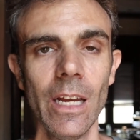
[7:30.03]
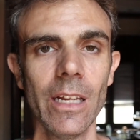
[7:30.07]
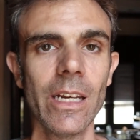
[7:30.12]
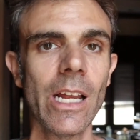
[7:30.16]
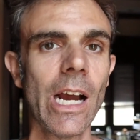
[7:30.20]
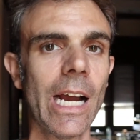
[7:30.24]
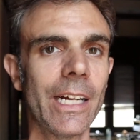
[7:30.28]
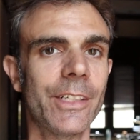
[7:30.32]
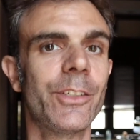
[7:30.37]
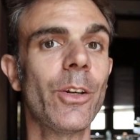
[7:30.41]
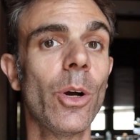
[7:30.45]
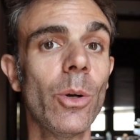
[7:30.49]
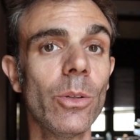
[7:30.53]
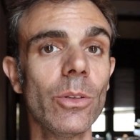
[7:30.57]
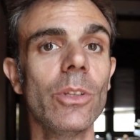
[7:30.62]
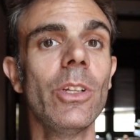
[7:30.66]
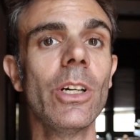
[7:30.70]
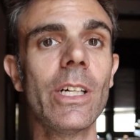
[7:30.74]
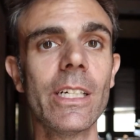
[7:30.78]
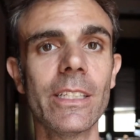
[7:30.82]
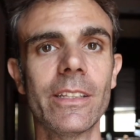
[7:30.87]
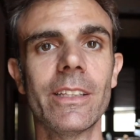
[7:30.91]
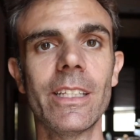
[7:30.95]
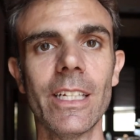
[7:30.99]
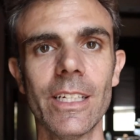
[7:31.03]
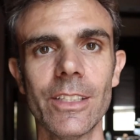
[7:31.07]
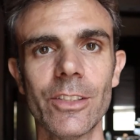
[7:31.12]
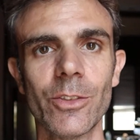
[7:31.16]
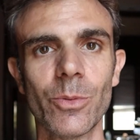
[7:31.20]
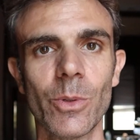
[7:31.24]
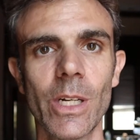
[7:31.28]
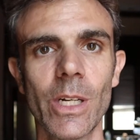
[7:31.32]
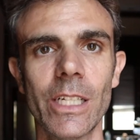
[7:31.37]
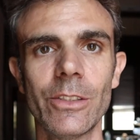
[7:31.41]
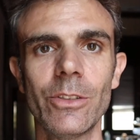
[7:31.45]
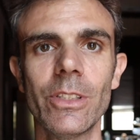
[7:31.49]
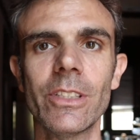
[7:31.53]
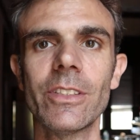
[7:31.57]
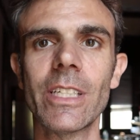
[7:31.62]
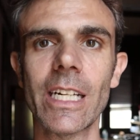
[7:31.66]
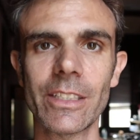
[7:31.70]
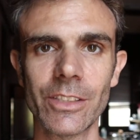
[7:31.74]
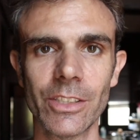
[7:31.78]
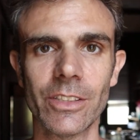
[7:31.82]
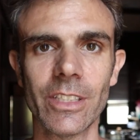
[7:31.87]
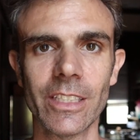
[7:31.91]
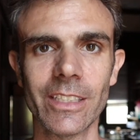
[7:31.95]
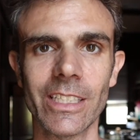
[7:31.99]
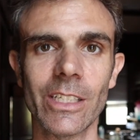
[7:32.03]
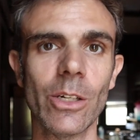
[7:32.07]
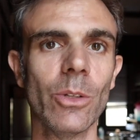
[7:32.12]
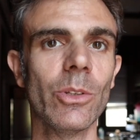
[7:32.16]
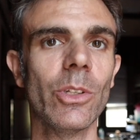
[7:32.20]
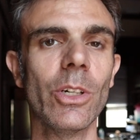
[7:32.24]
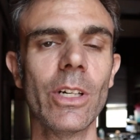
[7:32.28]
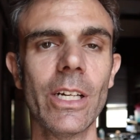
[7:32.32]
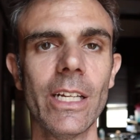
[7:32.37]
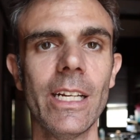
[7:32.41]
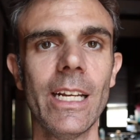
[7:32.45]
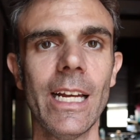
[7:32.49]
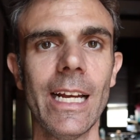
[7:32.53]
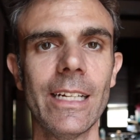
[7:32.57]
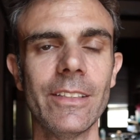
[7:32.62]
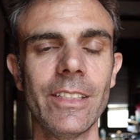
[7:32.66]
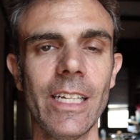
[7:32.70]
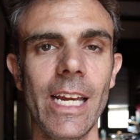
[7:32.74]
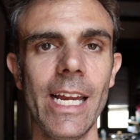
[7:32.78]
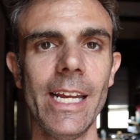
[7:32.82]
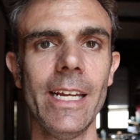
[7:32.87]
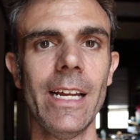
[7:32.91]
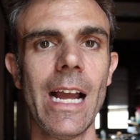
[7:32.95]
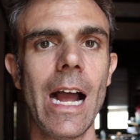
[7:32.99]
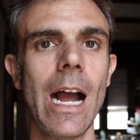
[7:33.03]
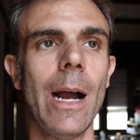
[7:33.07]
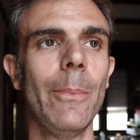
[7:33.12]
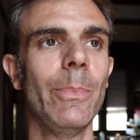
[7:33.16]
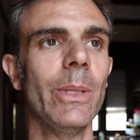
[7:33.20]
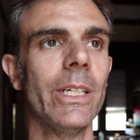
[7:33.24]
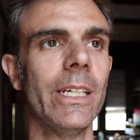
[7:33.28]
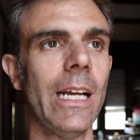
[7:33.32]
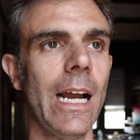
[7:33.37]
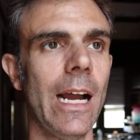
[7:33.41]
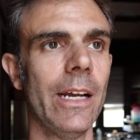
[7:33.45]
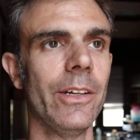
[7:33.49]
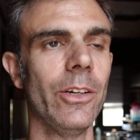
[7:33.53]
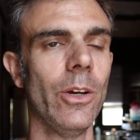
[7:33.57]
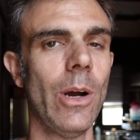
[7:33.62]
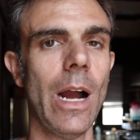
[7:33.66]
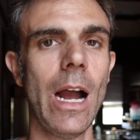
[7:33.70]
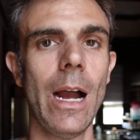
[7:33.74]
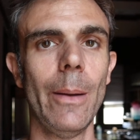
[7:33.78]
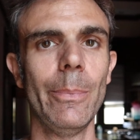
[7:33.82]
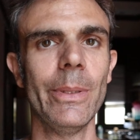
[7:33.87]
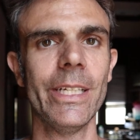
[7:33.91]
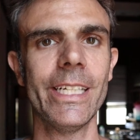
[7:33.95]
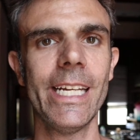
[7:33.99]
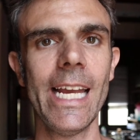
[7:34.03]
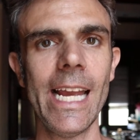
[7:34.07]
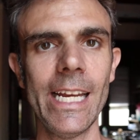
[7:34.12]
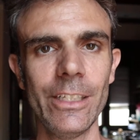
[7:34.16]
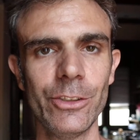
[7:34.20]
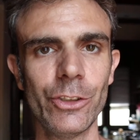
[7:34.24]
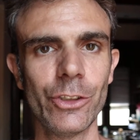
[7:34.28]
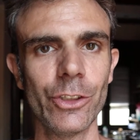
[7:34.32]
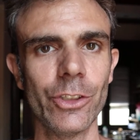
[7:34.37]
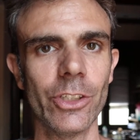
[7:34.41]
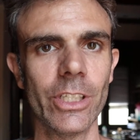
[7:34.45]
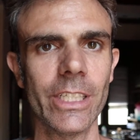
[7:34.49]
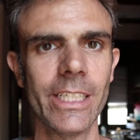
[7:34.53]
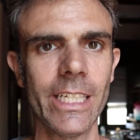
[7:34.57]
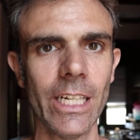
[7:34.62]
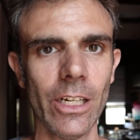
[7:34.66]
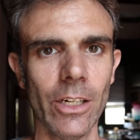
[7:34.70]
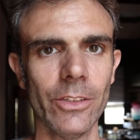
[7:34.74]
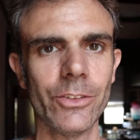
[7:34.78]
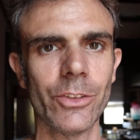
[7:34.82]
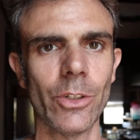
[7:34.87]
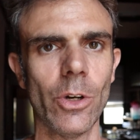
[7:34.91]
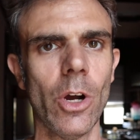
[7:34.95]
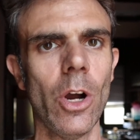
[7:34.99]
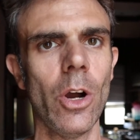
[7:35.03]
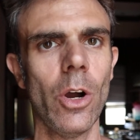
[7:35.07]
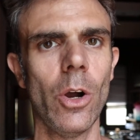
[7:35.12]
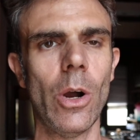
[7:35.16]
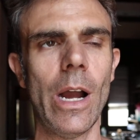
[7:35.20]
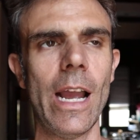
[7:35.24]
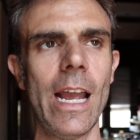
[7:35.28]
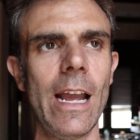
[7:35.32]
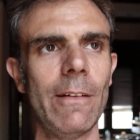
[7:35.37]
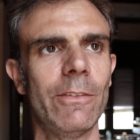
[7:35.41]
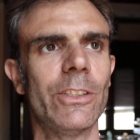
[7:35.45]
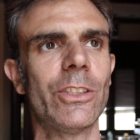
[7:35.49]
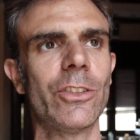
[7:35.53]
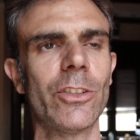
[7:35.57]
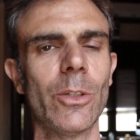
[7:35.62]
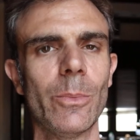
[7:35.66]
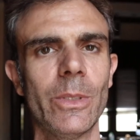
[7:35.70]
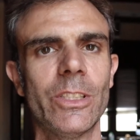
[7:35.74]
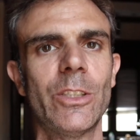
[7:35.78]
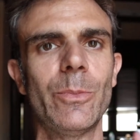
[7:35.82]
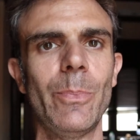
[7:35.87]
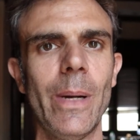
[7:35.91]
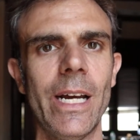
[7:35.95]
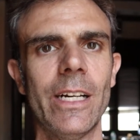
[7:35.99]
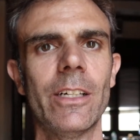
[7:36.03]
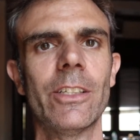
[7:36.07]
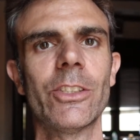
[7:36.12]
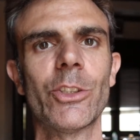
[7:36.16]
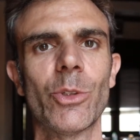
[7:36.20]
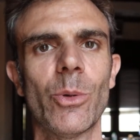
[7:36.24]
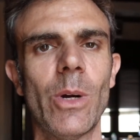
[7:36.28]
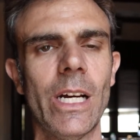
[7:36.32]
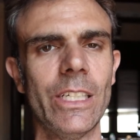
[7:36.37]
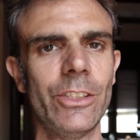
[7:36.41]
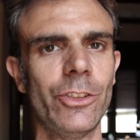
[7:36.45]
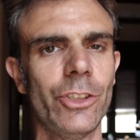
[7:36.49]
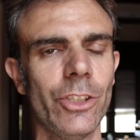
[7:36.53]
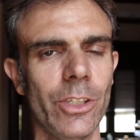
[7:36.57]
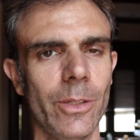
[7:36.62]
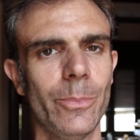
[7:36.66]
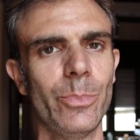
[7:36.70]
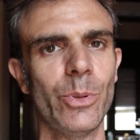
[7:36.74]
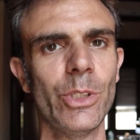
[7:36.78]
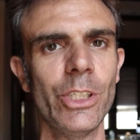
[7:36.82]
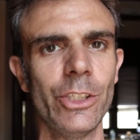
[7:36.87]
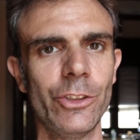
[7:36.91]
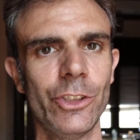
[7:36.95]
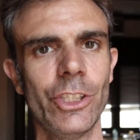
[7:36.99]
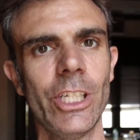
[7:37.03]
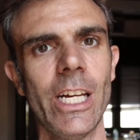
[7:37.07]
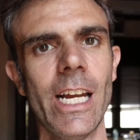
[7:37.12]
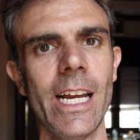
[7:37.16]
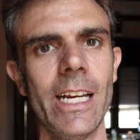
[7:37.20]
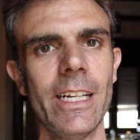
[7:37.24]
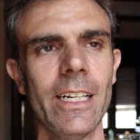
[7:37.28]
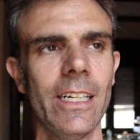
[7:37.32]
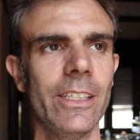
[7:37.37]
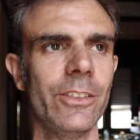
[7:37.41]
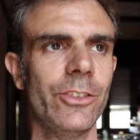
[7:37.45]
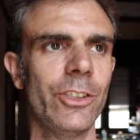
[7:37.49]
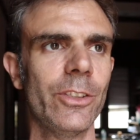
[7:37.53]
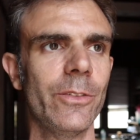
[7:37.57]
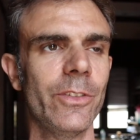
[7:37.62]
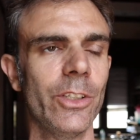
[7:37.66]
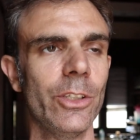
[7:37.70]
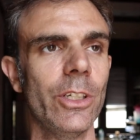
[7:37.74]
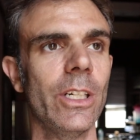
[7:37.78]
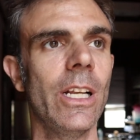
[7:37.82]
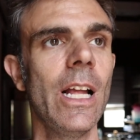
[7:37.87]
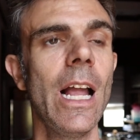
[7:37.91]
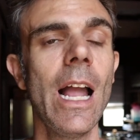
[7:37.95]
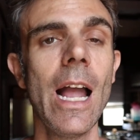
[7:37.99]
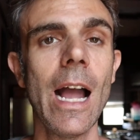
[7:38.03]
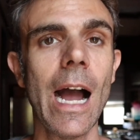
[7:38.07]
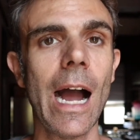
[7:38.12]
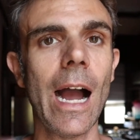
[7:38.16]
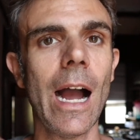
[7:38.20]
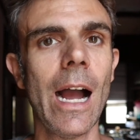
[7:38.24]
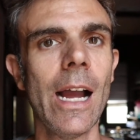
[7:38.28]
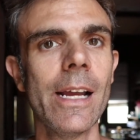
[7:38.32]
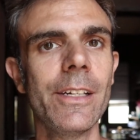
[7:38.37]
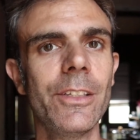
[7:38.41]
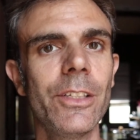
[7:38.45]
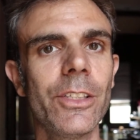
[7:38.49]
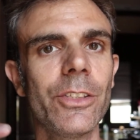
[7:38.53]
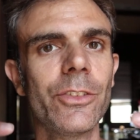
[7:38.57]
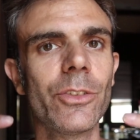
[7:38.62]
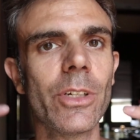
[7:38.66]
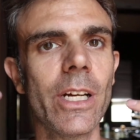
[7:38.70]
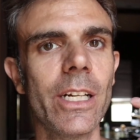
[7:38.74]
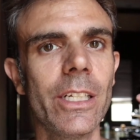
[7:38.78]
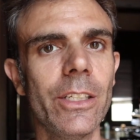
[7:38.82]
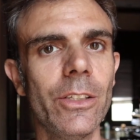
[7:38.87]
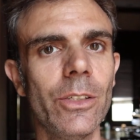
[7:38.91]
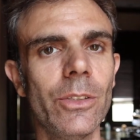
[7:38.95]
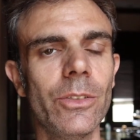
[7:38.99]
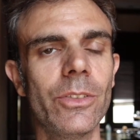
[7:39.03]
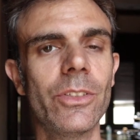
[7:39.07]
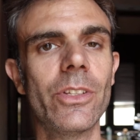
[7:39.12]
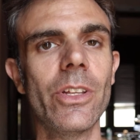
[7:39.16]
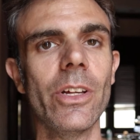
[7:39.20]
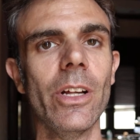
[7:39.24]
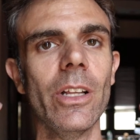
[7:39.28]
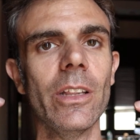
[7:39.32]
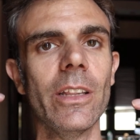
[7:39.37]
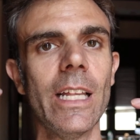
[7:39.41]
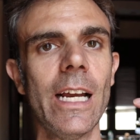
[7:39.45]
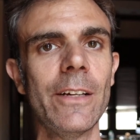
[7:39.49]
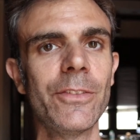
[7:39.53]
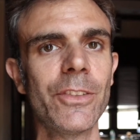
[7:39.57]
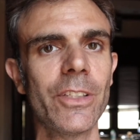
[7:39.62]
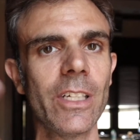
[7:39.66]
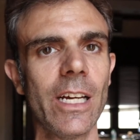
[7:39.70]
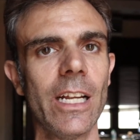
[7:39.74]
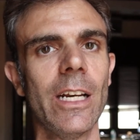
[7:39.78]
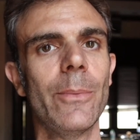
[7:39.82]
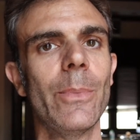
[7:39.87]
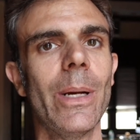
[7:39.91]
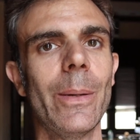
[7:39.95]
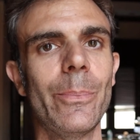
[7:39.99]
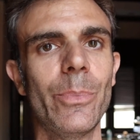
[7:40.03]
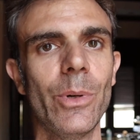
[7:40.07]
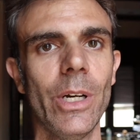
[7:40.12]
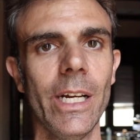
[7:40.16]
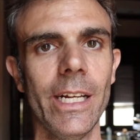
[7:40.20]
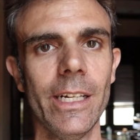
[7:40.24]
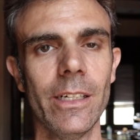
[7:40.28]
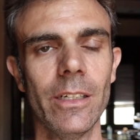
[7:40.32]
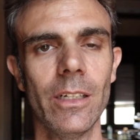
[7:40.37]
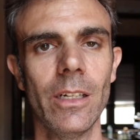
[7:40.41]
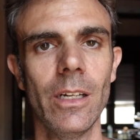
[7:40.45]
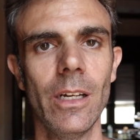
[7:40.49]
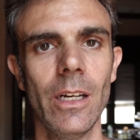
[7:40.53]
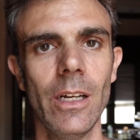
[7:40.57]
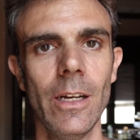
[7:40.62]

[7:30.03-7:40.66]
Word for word: Now, I don't look at this when I do this exercise. I don't look at it as a obli- you know obligation or guilt or oh, I have it so much better, so I should appreciate and it should feel good. I just try to use the left side of my brain,